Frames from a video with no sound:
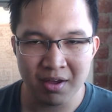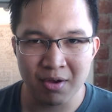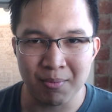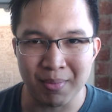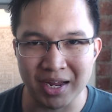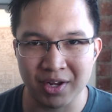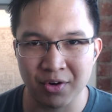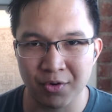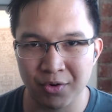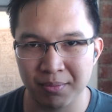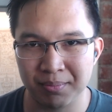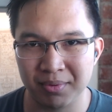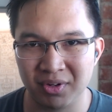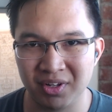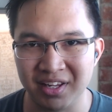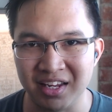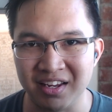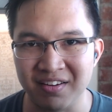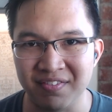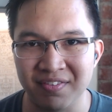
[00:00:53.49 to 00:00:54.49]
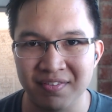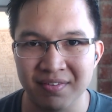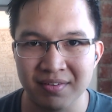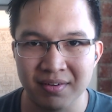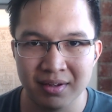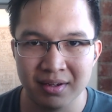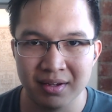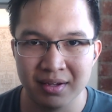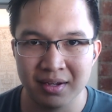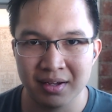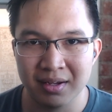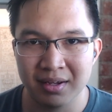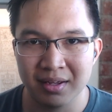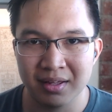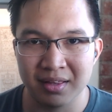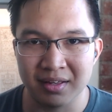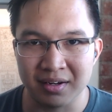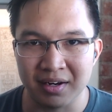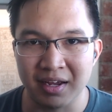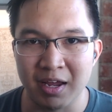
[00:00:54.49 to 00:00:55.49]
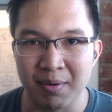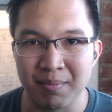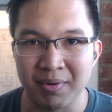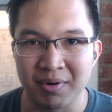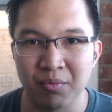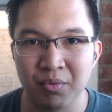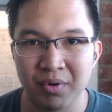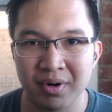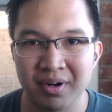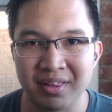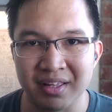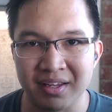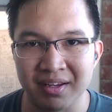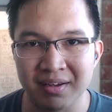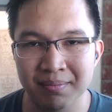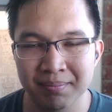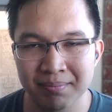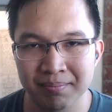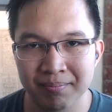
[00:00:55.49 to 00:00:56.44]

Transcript: my core belief that I am unworthy,